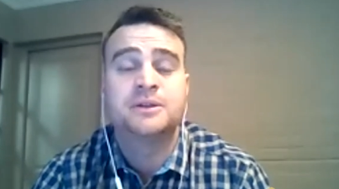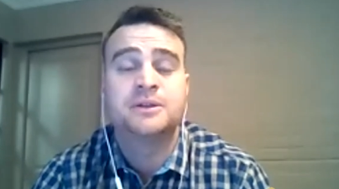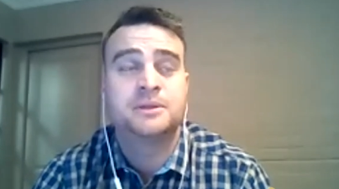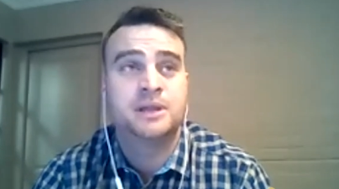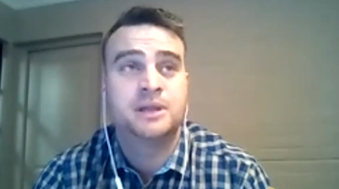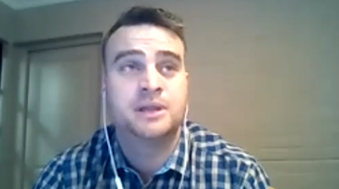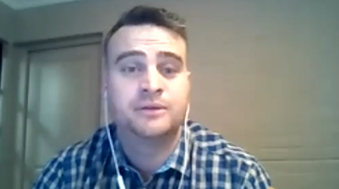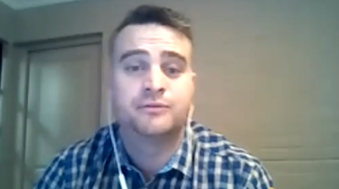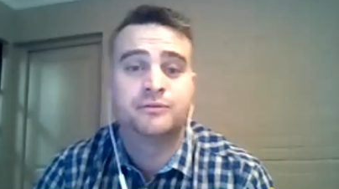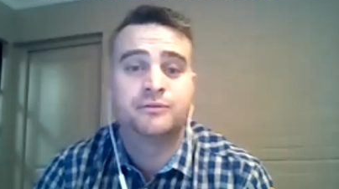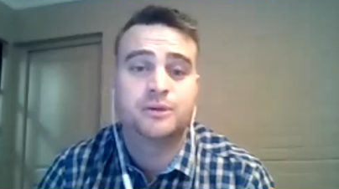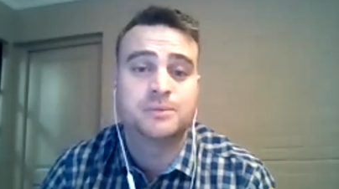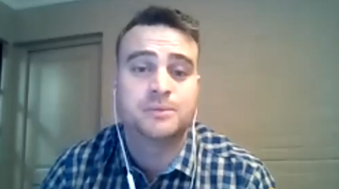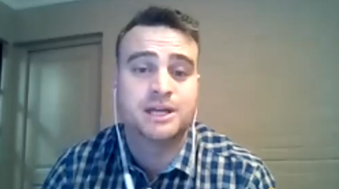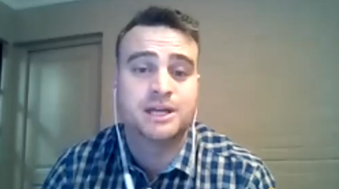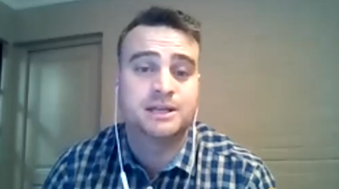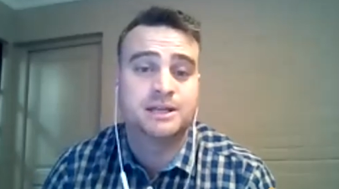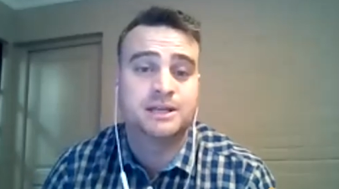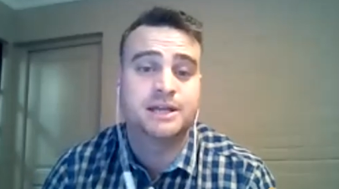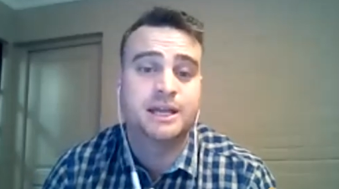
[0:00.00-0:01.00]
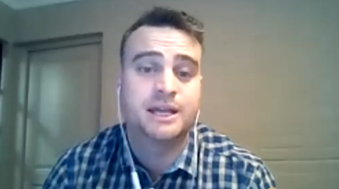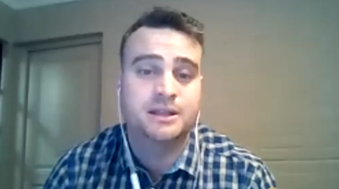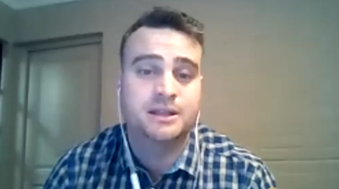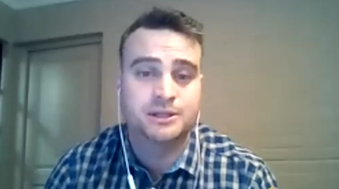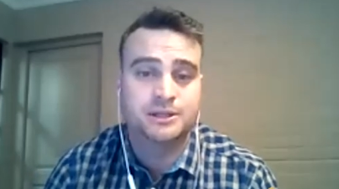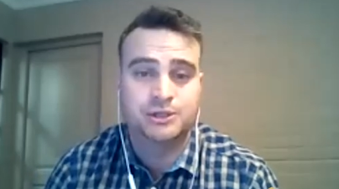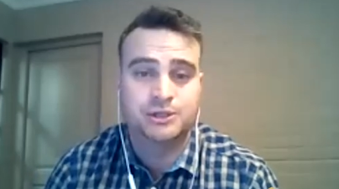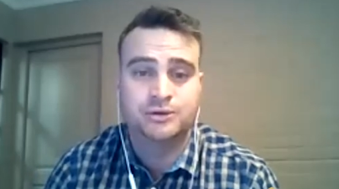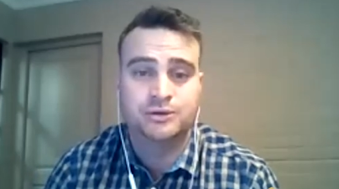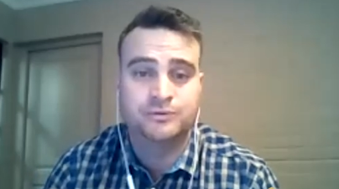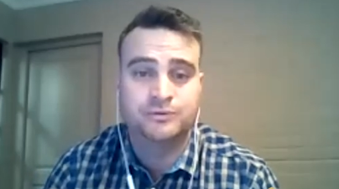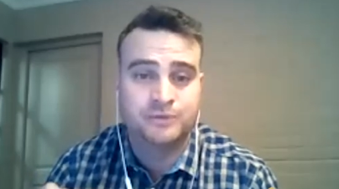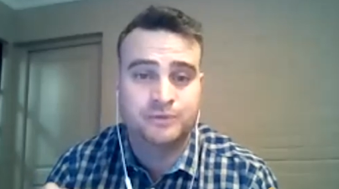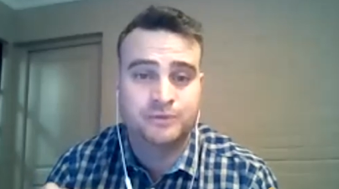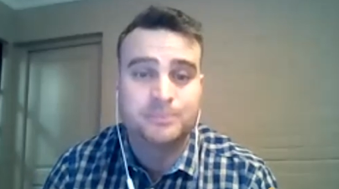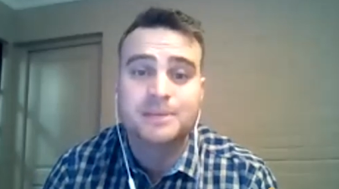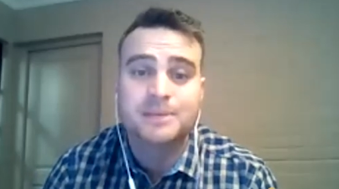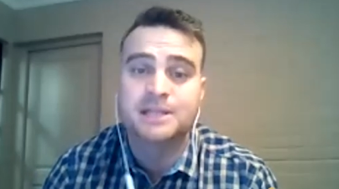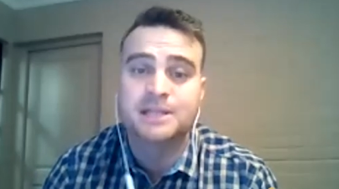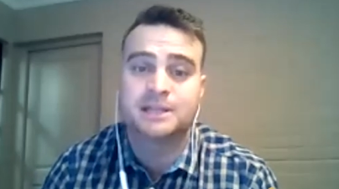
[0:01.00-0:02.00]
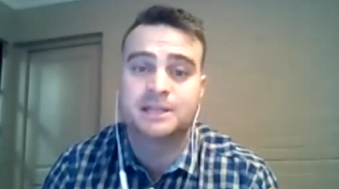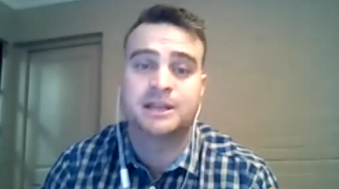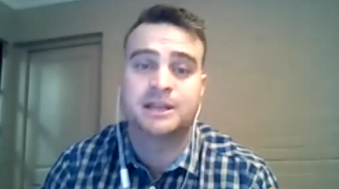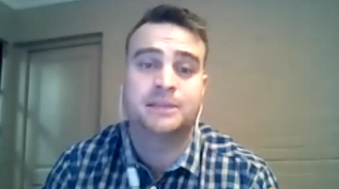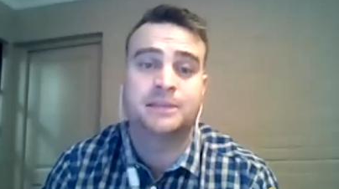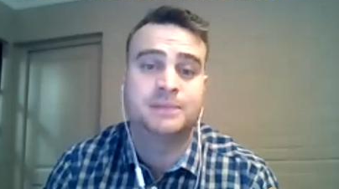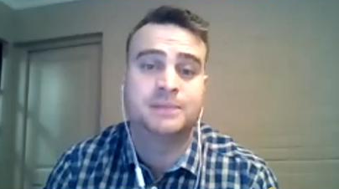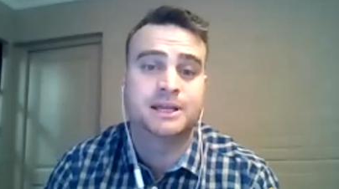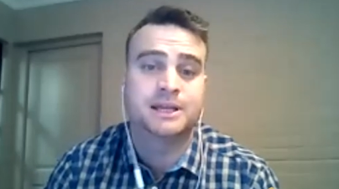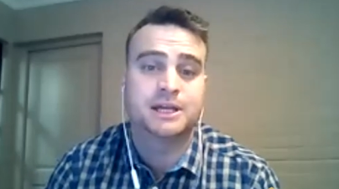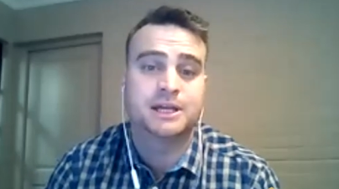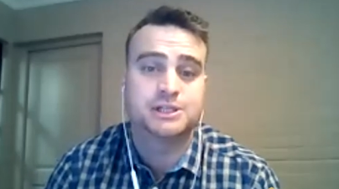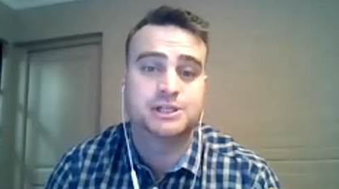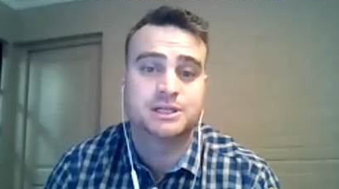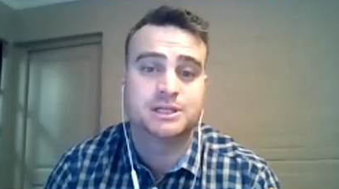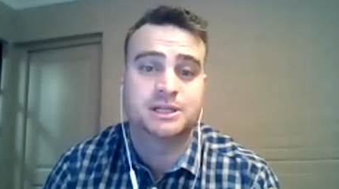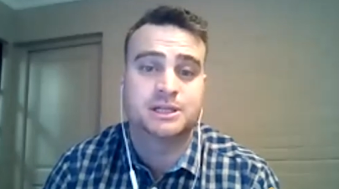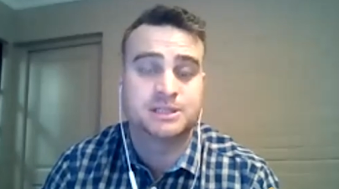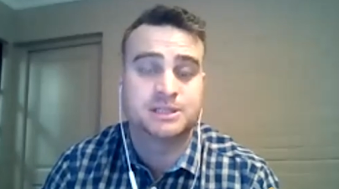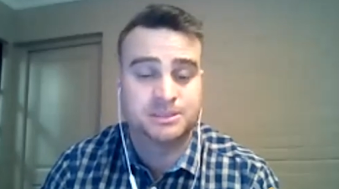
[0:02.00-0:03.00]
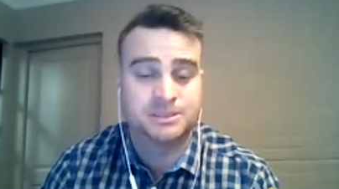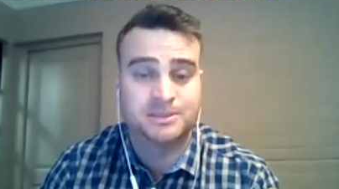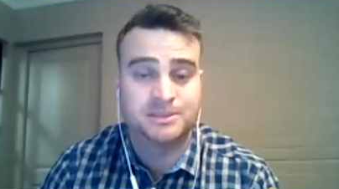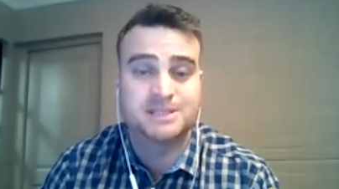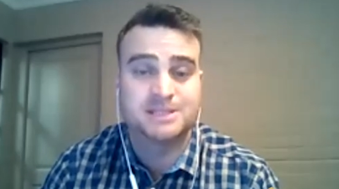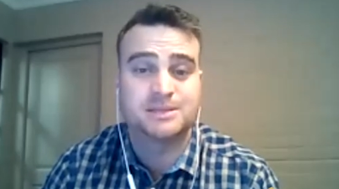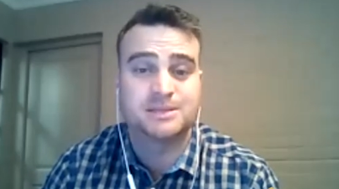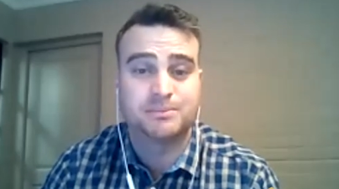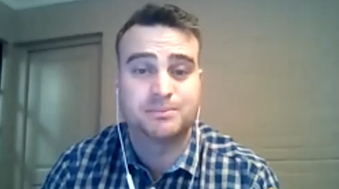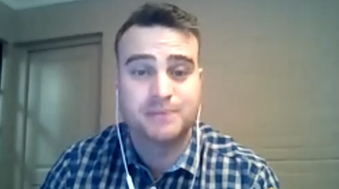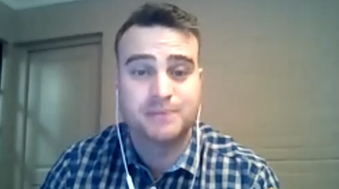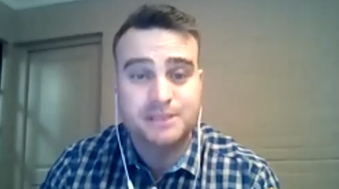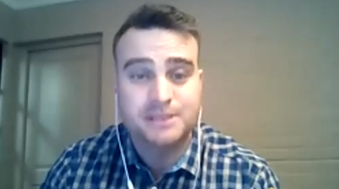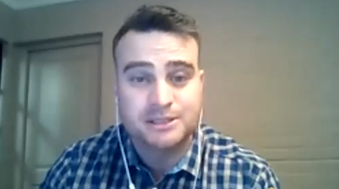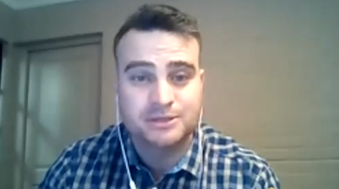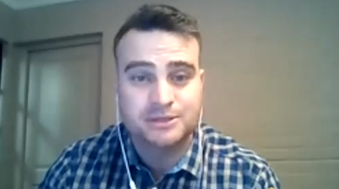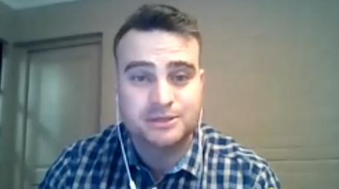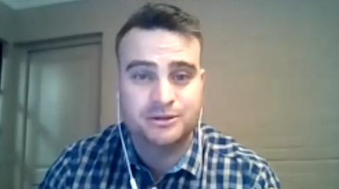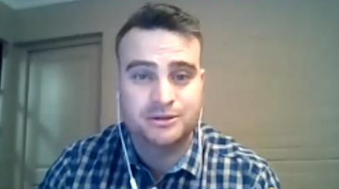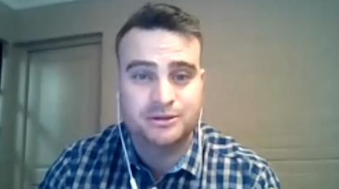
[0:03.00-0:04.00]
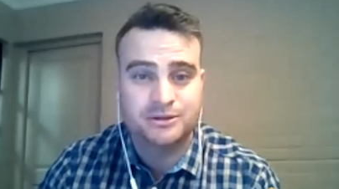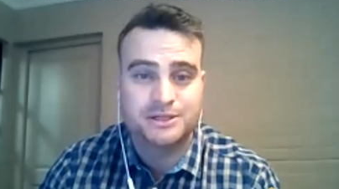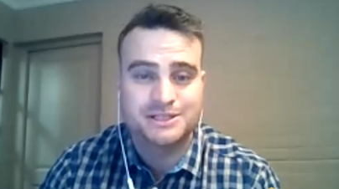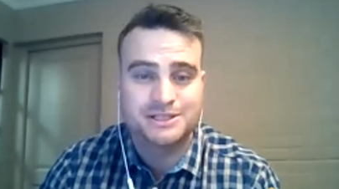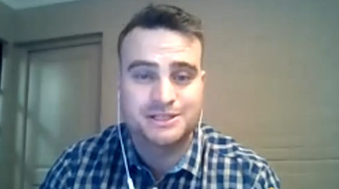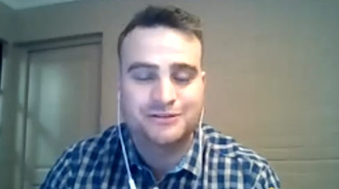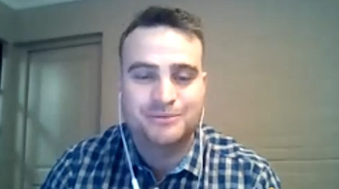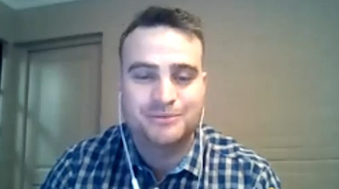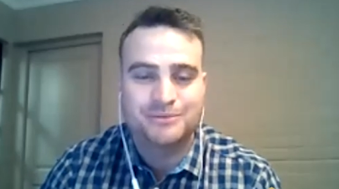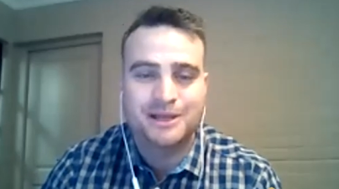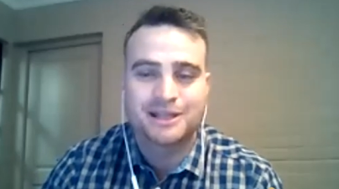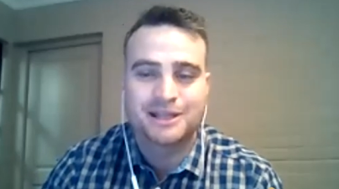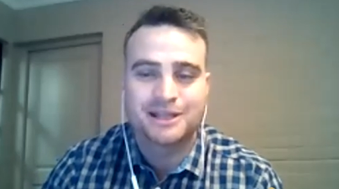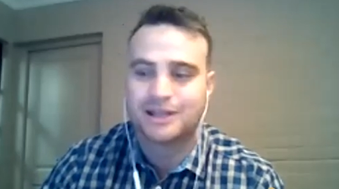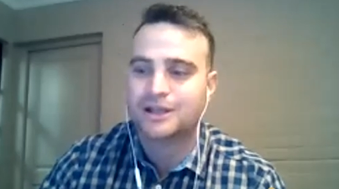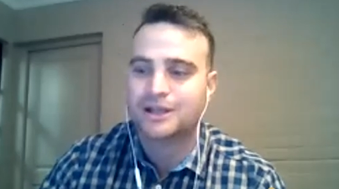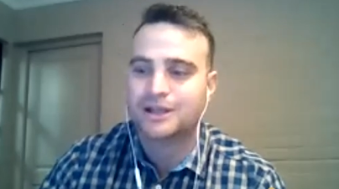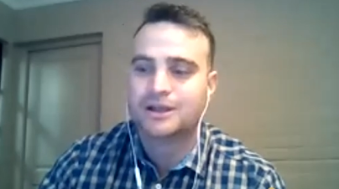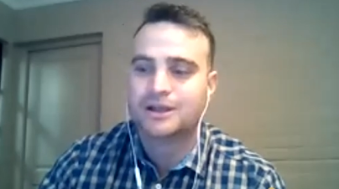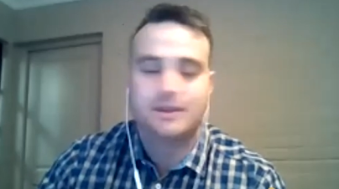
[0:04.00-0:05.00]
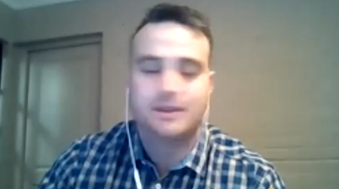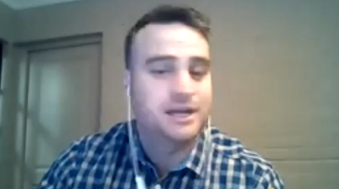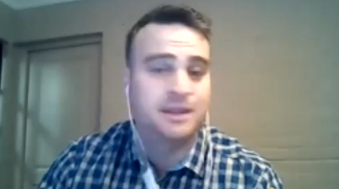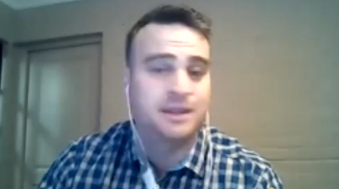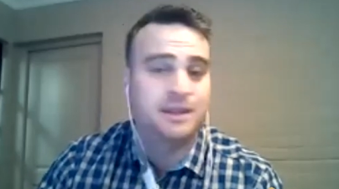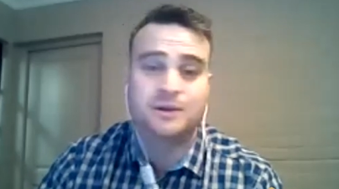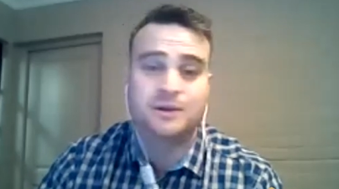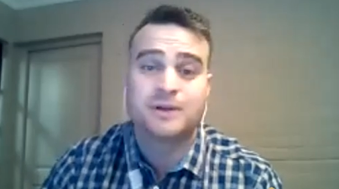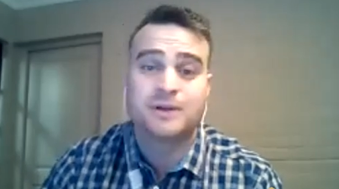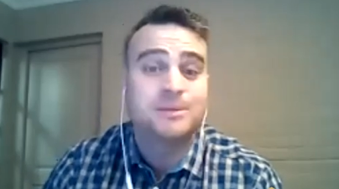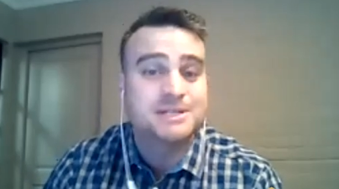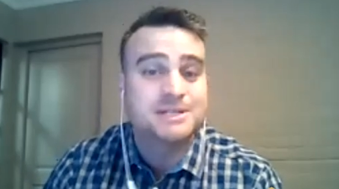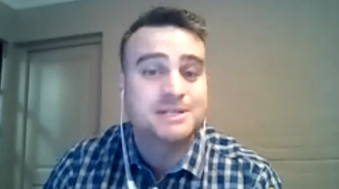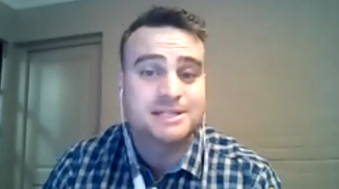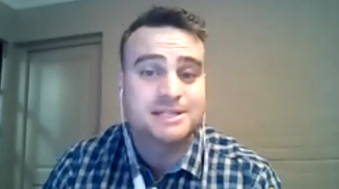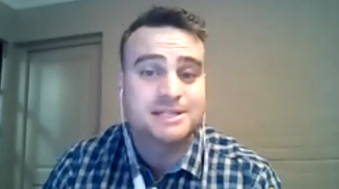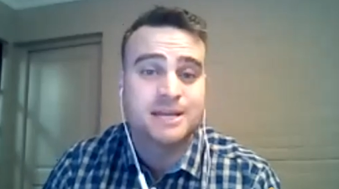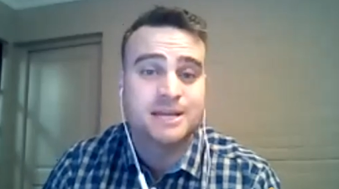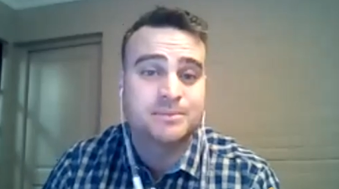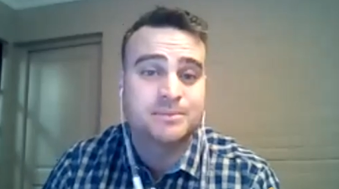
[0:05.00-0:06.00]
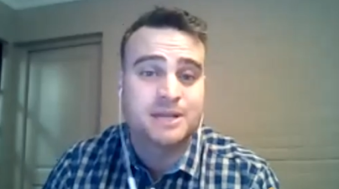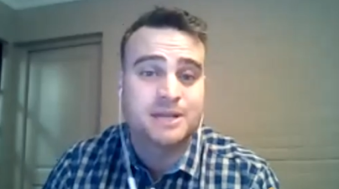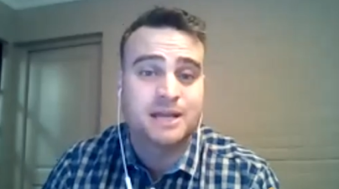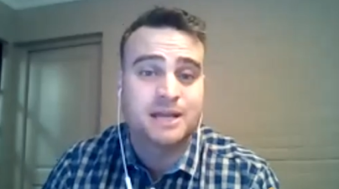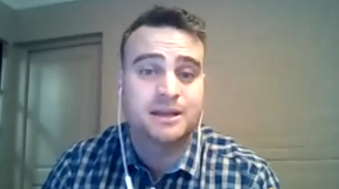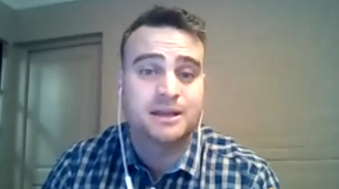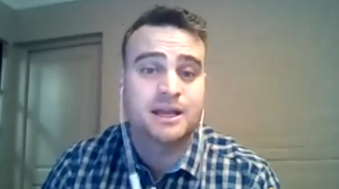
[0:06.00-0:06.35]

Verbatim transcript: then, from that day that you've completed an application and it's been submitted to the Reserve Bank, they then rubber stamped that.